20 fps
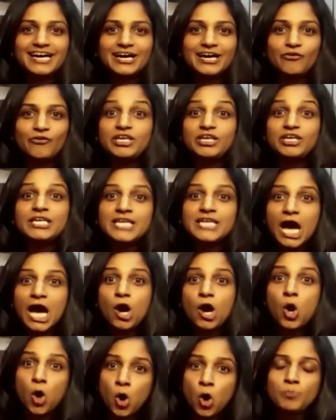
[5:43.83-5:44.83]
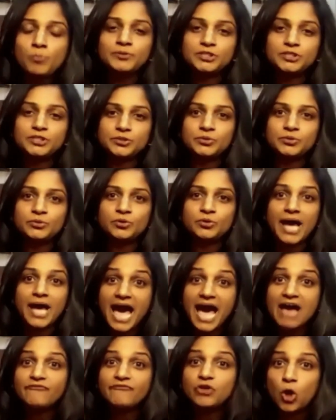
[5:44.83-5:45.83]
we can now hope to
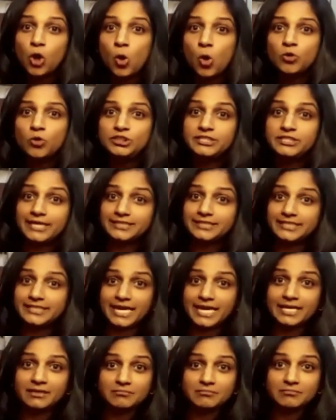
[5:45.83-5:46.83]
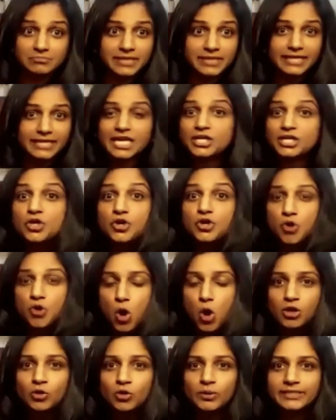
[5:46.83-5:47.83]
have code that can
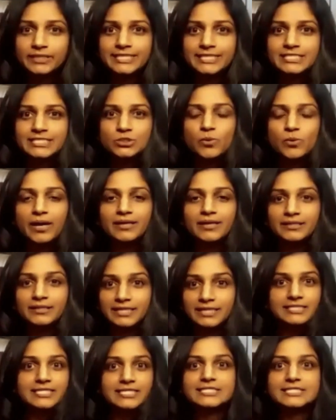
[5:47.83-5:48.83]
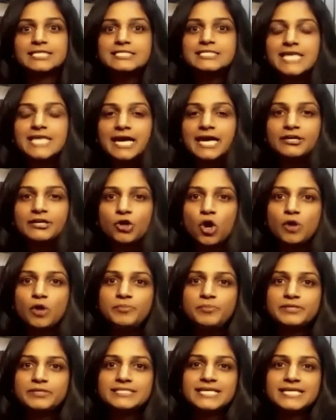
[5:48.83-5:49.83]
crawl over this entire
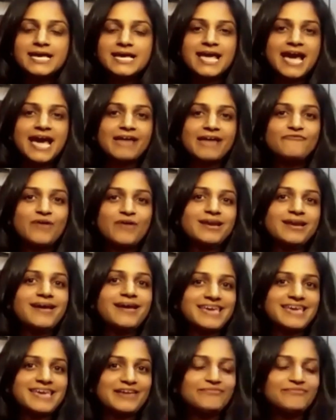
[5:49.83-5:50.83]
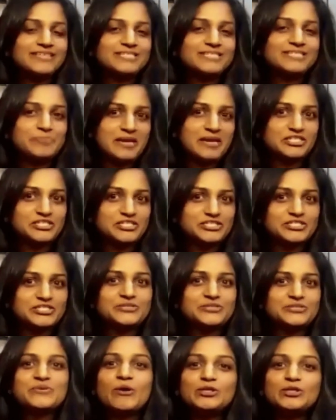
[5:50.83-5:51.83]
corpus. And when I gave the species
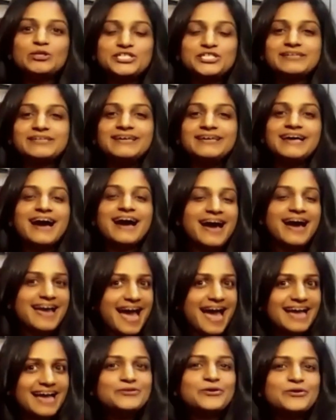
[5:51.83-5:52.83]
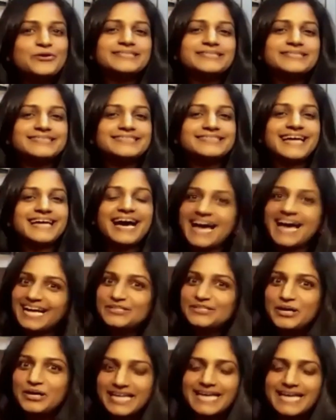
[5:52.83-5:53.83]
to Roger, I had
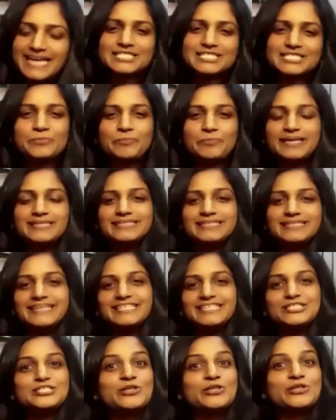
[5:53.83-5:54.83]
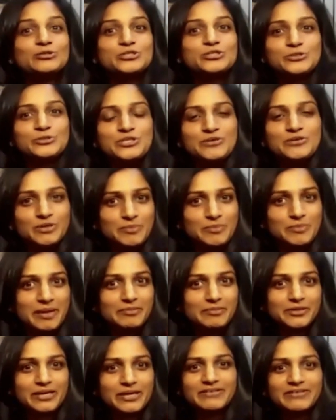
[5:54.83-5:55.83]
not anticipated that so soon you would be able
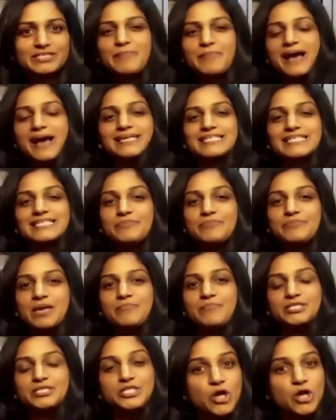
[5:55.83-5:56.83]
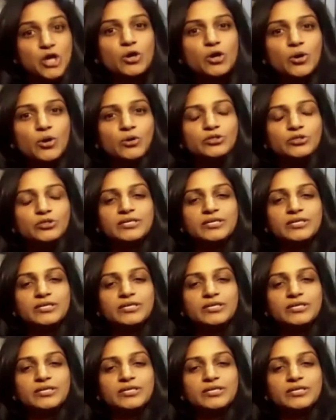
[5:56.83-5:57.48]
to give us back something. But your code,